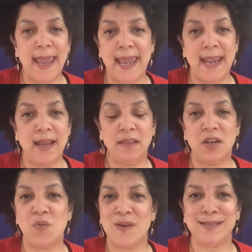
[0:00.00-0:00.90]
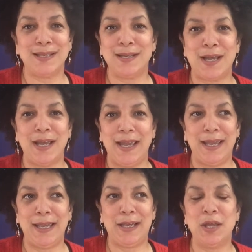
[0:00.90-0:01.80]
And there wasn't
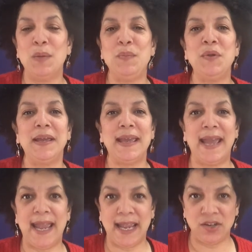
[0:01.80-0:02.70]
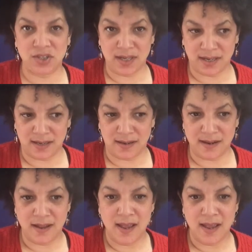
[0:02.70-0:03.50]
a communication